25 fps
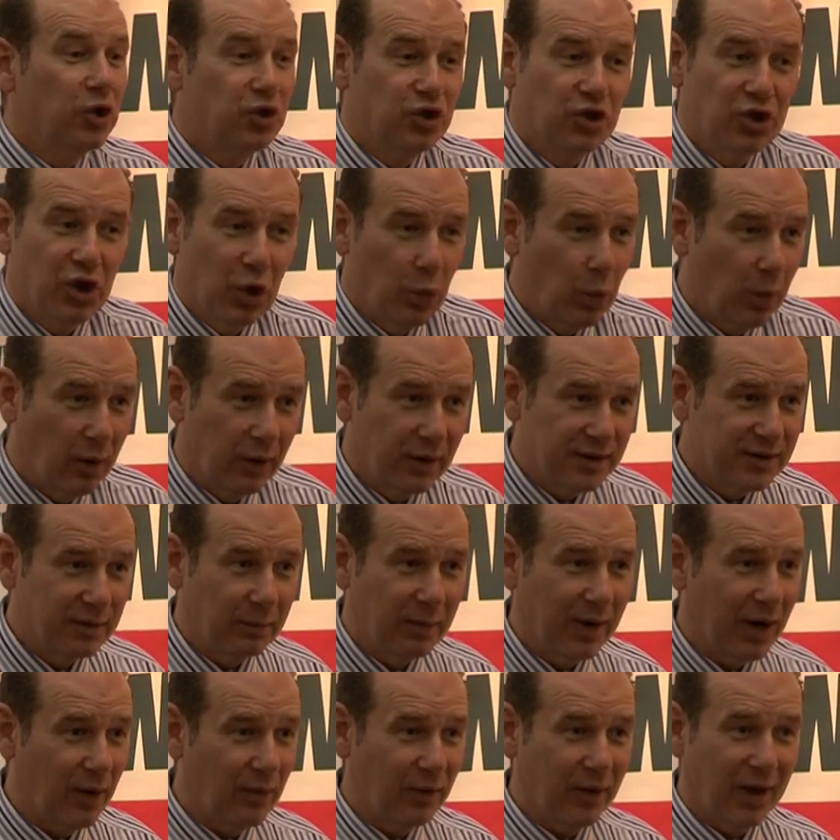no worries
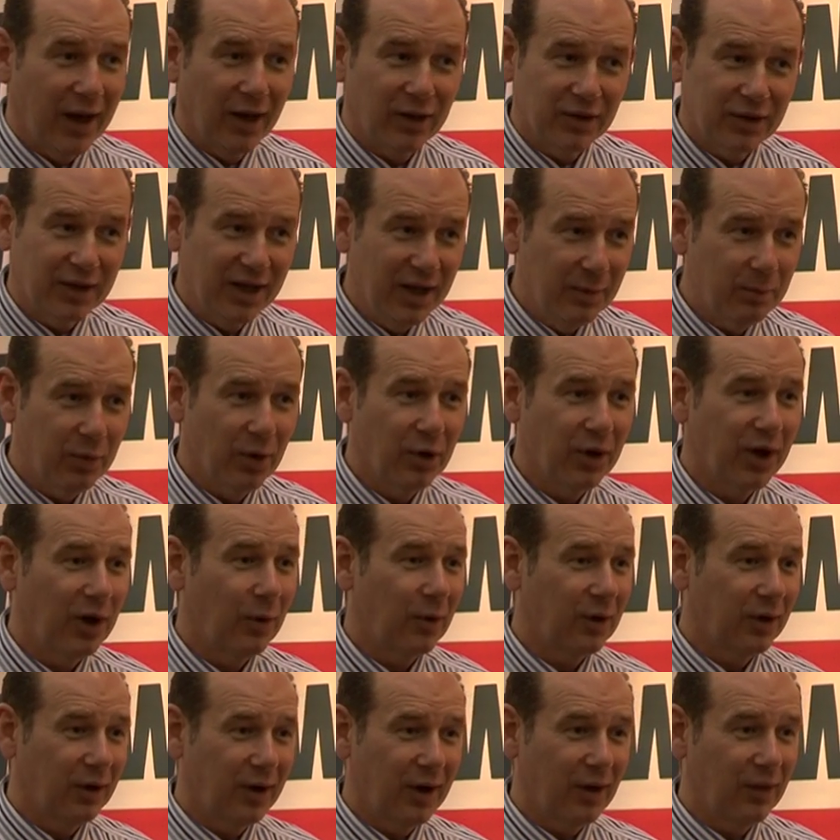about that. Keep on
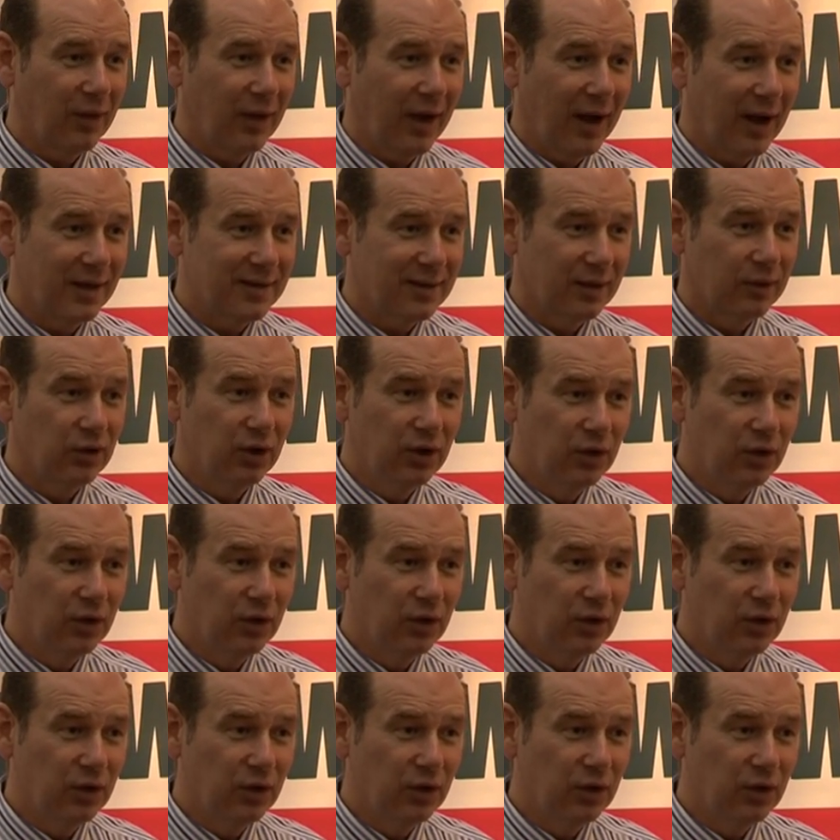going like that. And